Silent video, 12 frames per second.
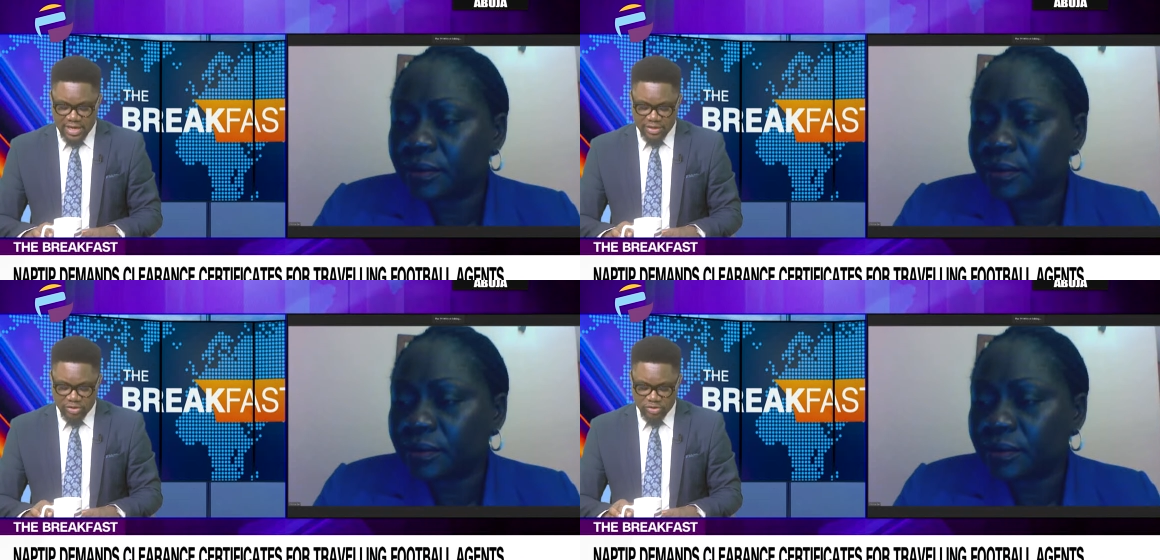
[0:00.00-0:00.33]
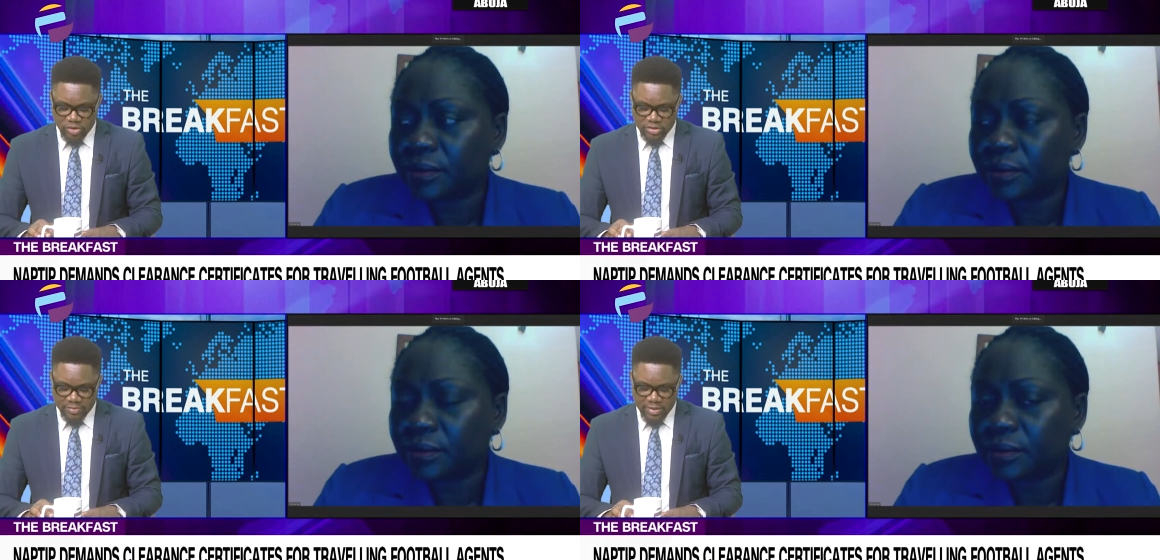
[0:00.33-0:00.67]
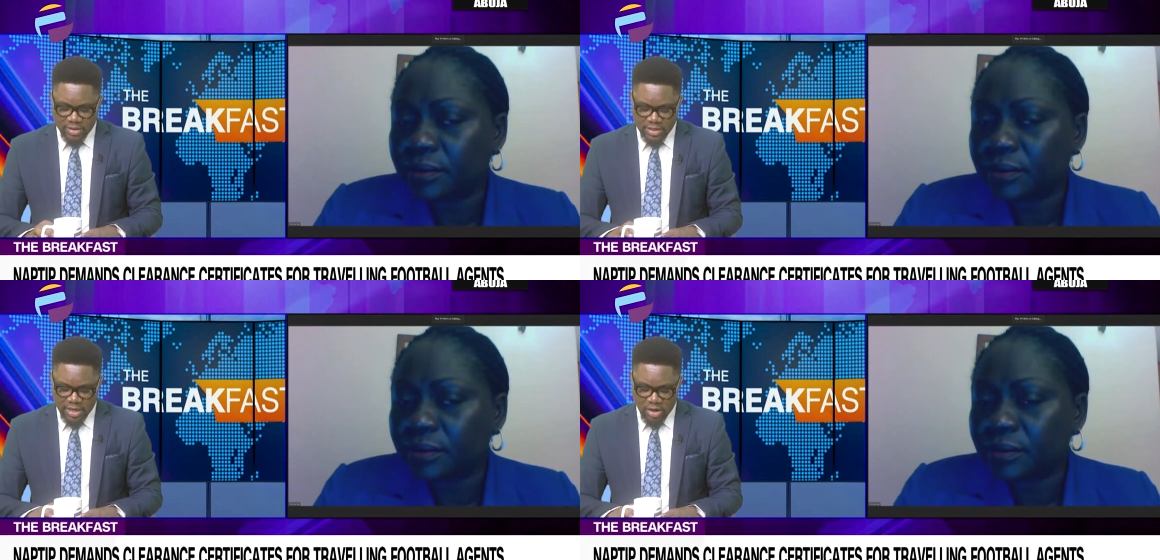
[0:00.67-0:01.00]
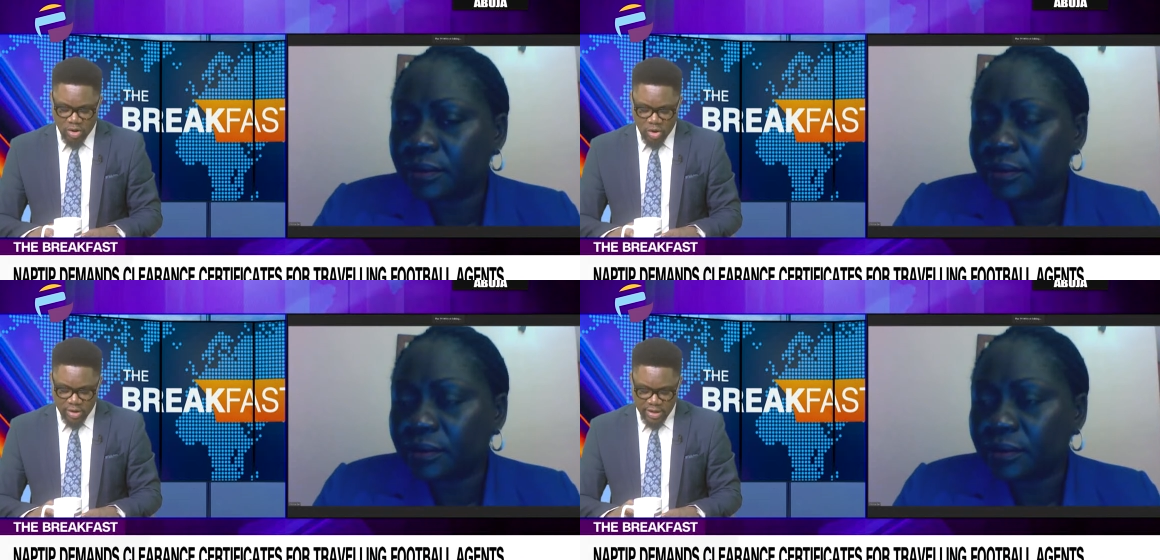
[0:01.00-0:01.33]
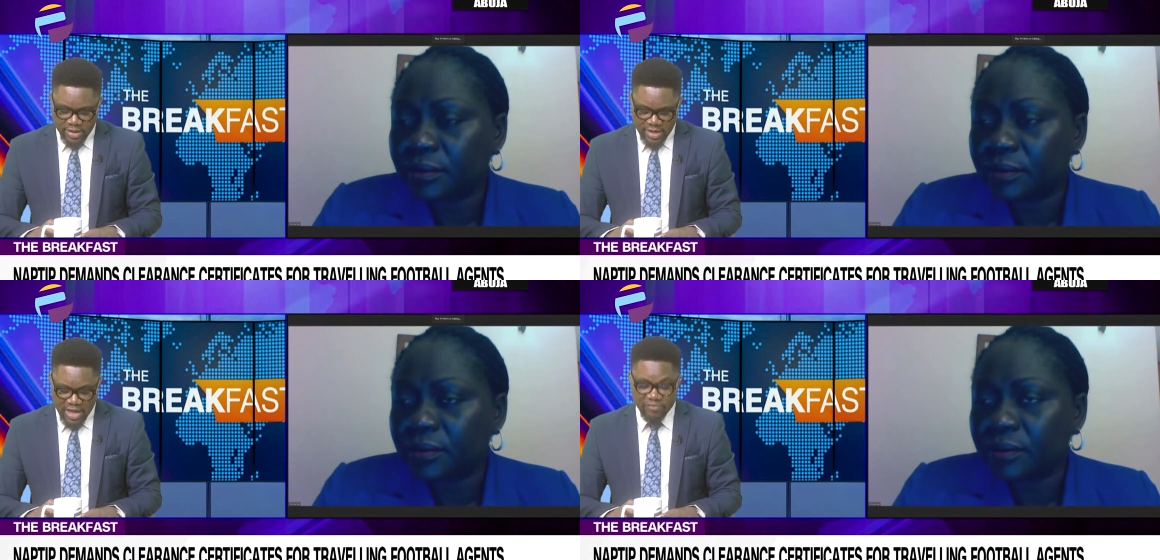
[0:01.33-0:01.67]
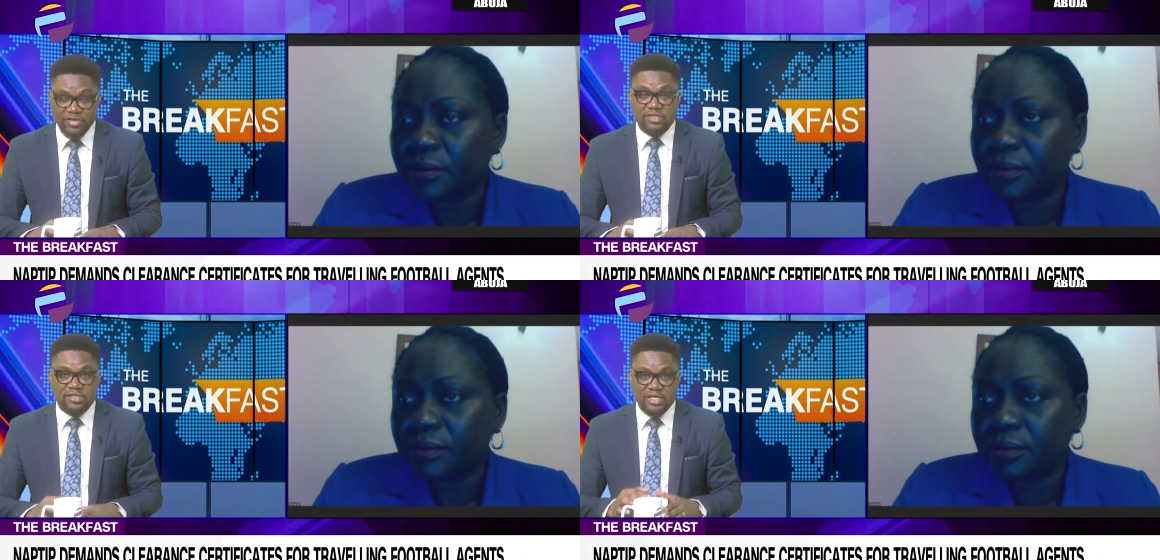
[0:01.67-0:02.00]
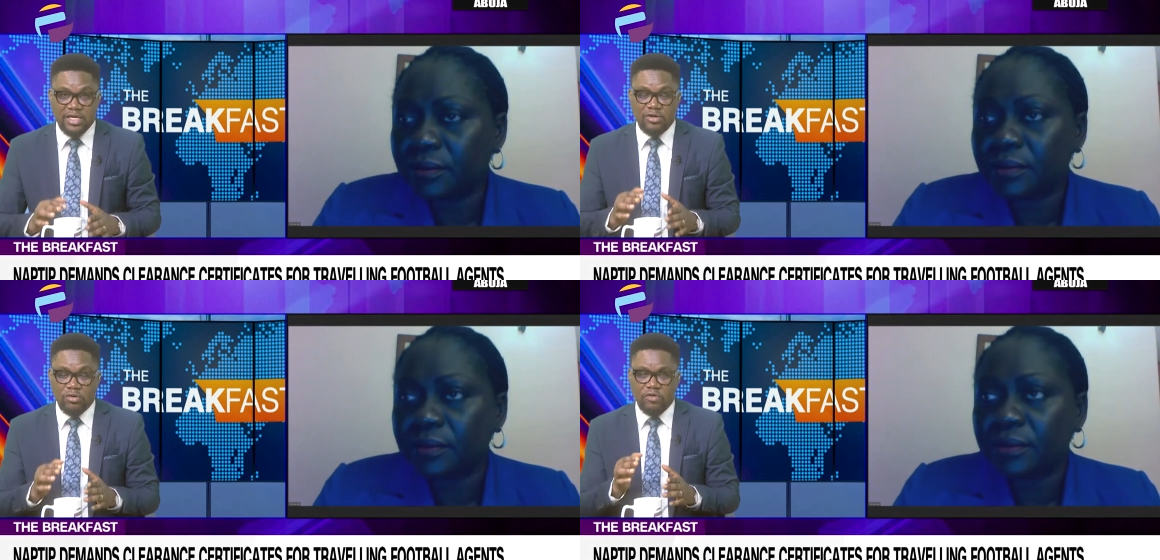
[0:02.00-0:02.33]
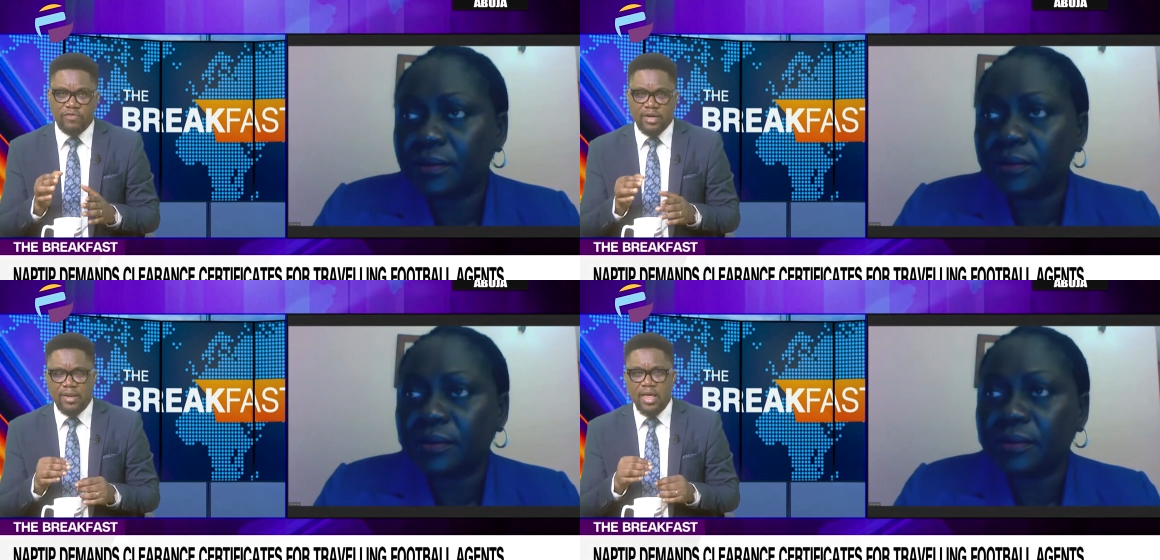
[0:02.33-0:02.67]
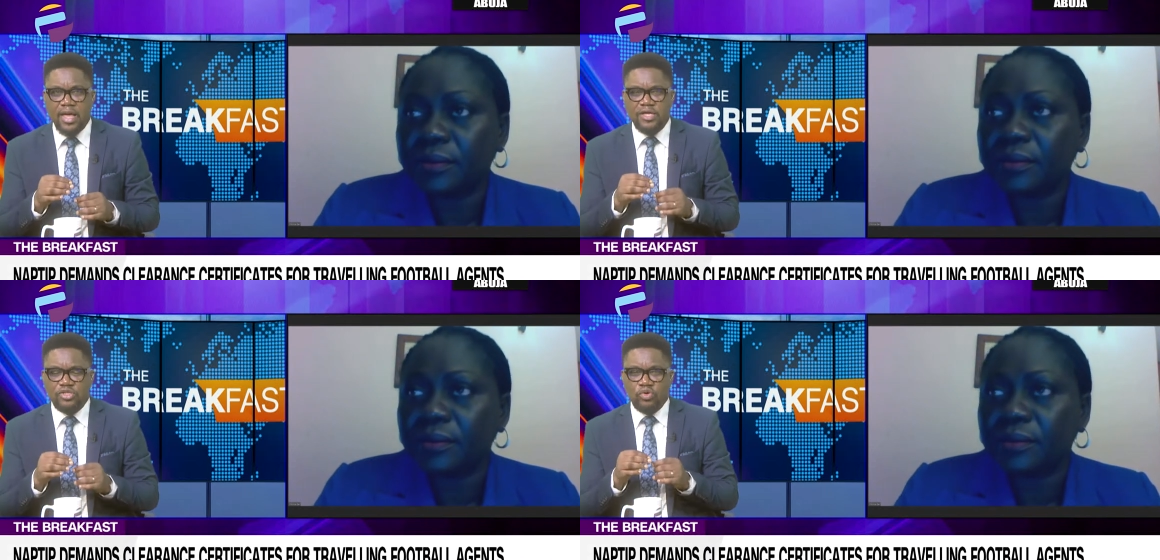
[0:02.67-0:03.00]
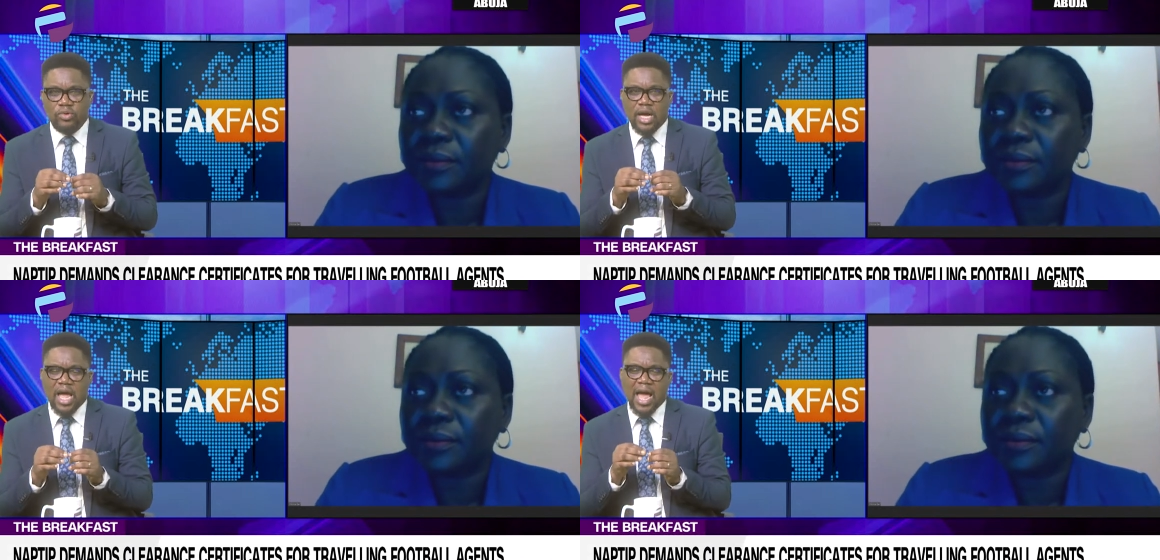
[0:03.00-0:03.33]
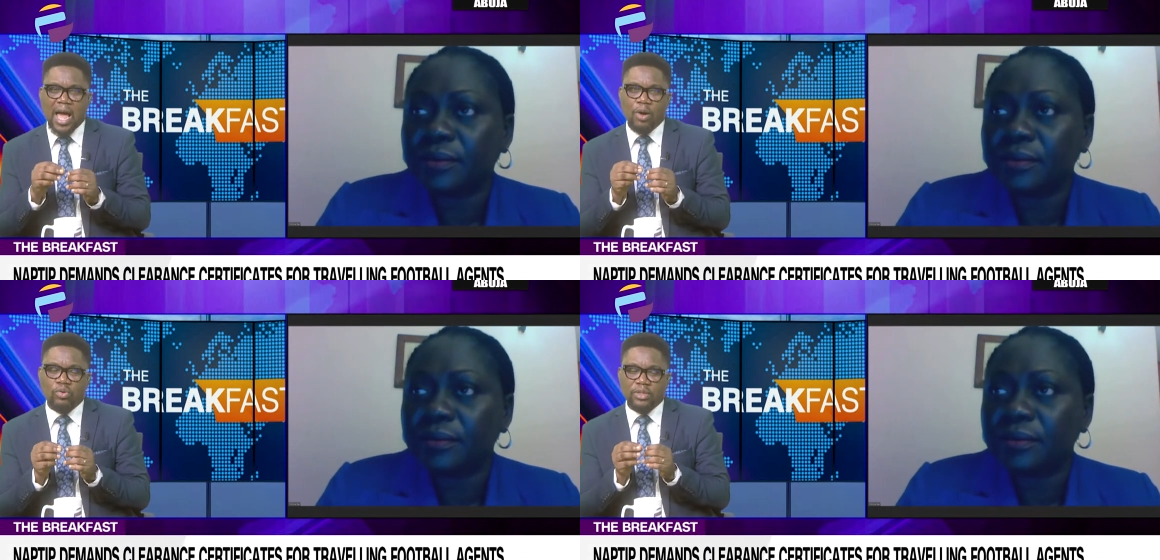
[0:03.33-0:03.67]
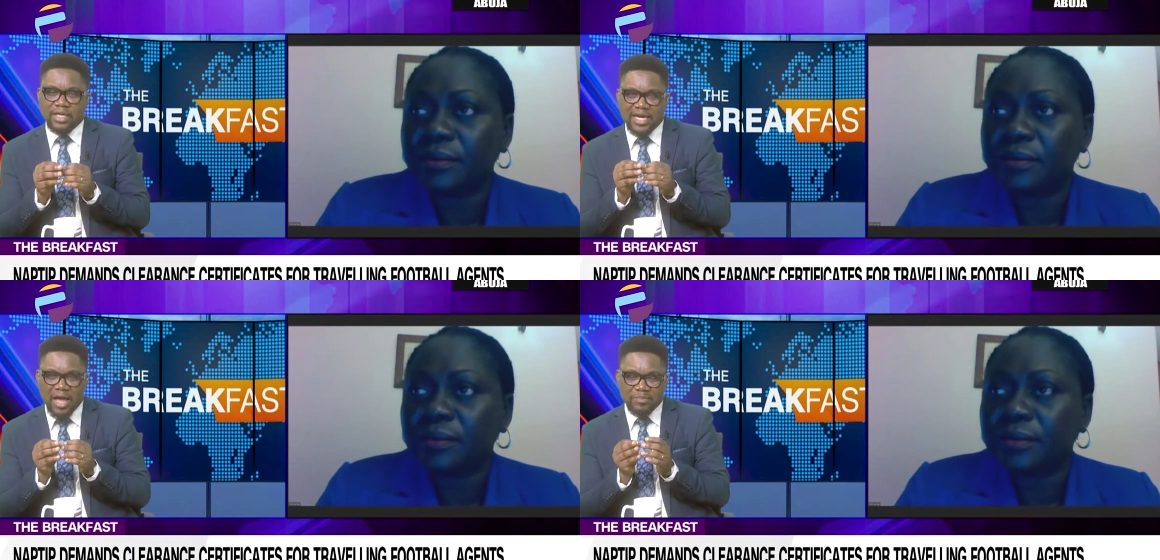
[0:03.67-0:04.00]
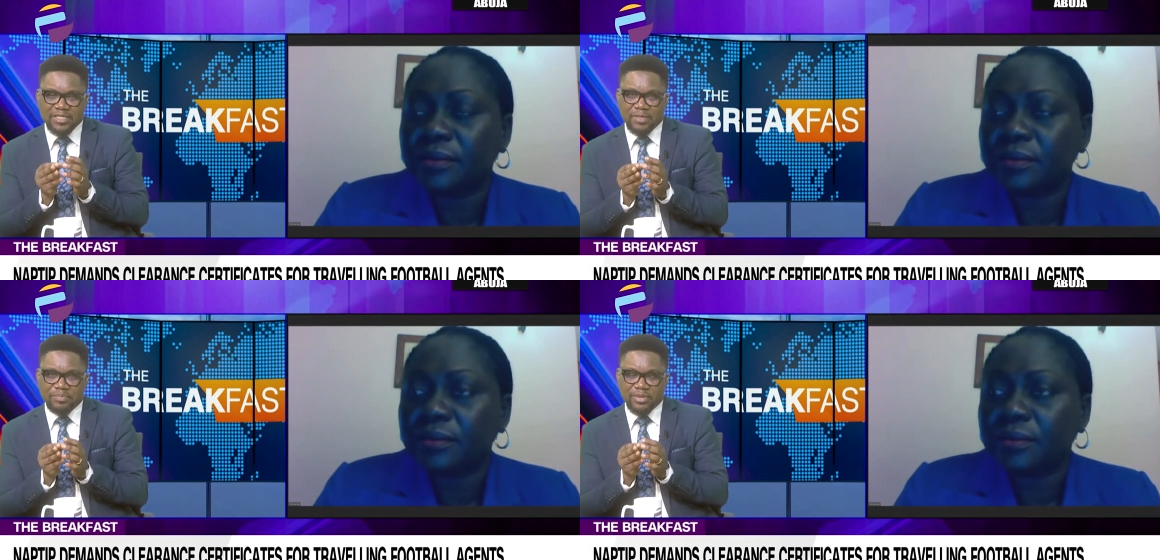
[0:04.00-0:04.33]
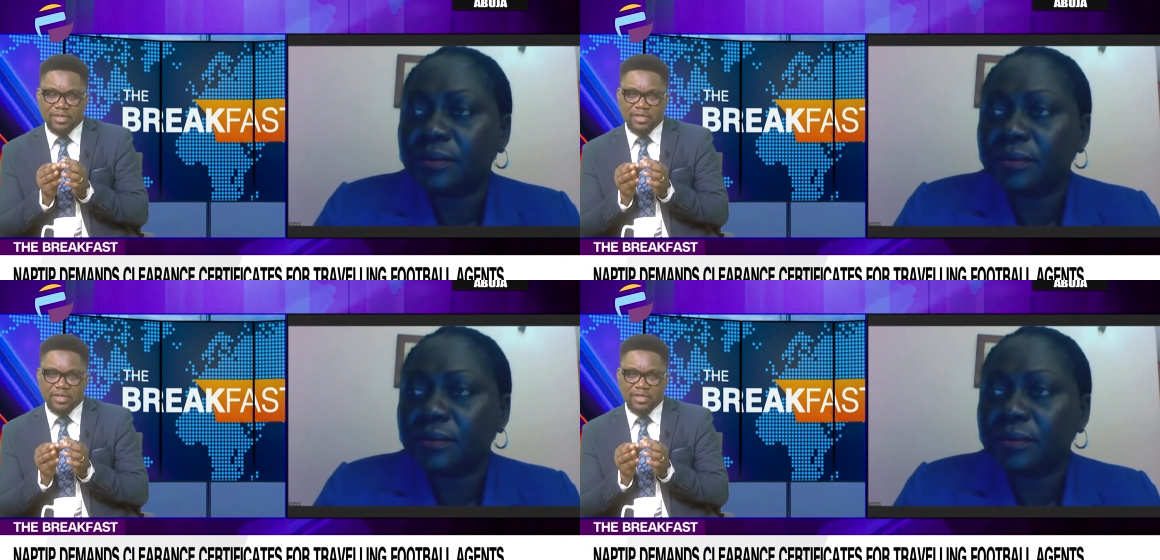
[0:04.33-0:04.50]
Speaker 1: Like you talked about organ harvesting and all that. So how would NAPTIP